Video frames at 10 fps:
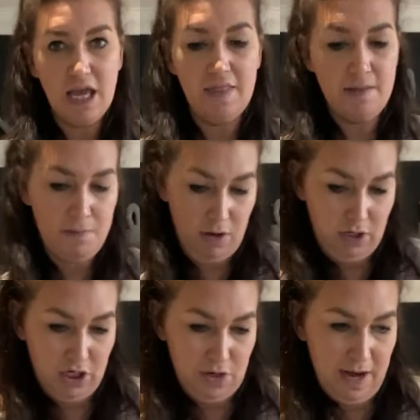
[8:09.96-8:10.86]
in the
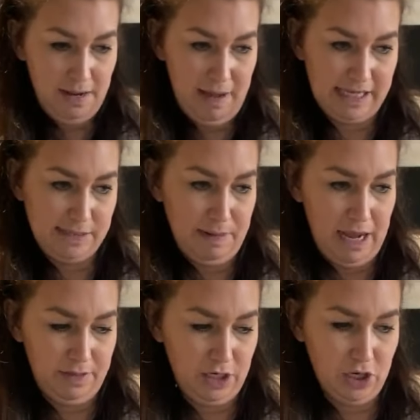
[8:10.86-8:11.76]
mood to do any messy
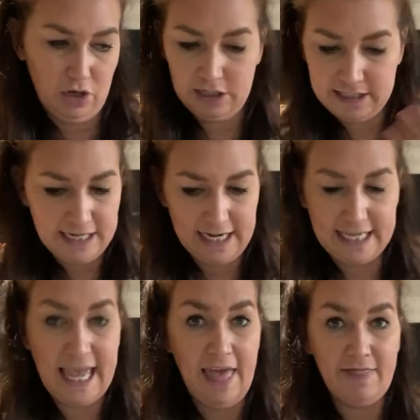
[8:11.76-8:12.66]
play with your toddlers, and
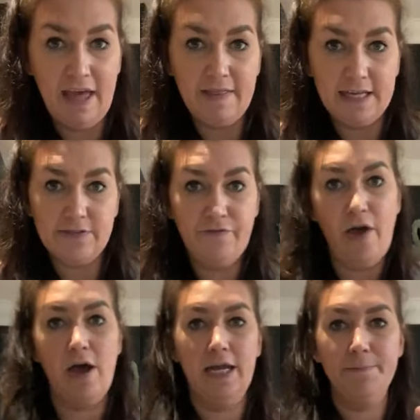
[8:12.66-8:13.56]
I get that. That's
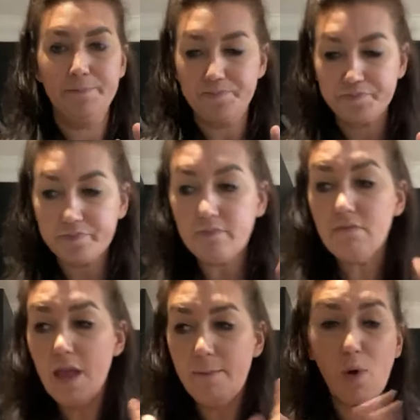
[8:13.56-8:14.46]
fine.
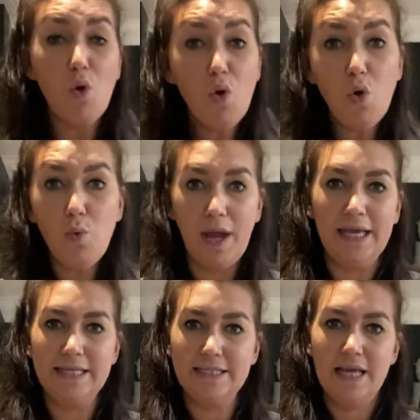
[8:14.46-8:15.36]
But
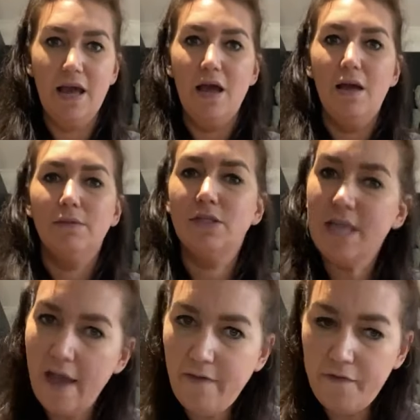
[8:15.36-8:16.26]
always,
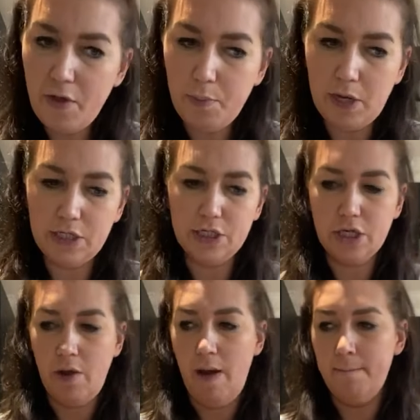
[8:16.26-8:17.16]
never feel pressured
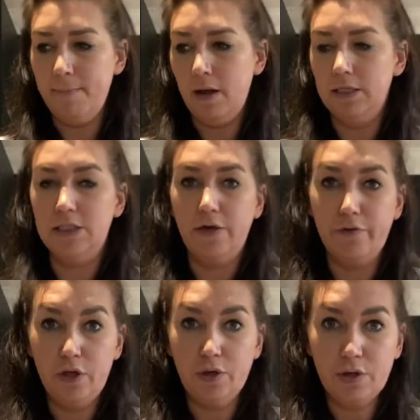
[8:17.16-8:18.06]
to go out and buy
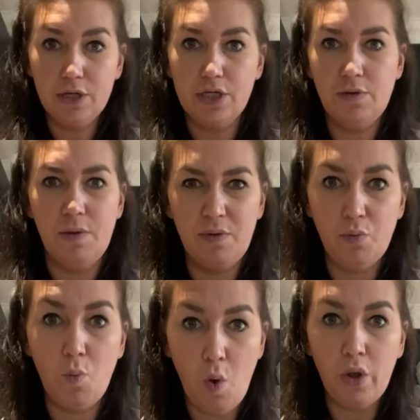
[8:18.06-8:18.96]
stuff. You can do it
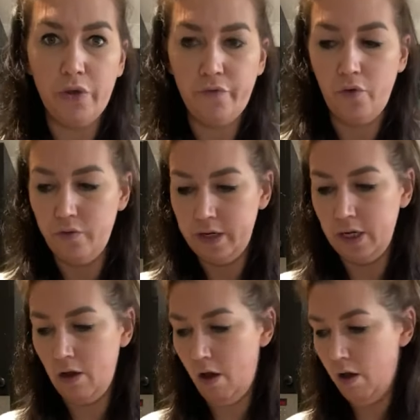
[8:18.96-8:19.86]
with what you've already
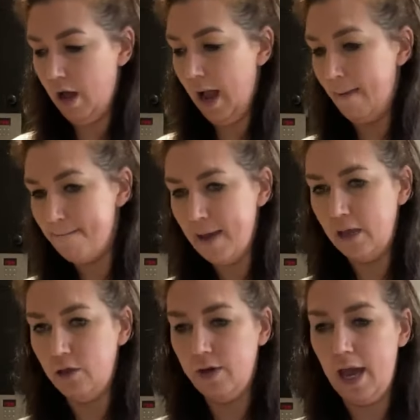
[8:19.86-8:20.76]
got. I
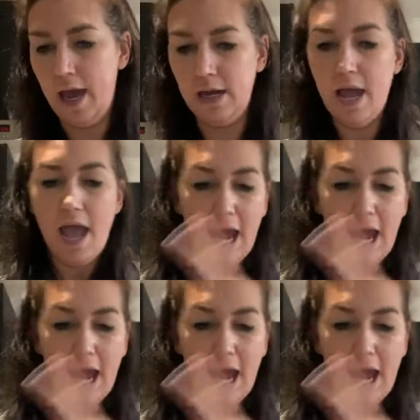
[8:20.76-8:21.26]
bet you can.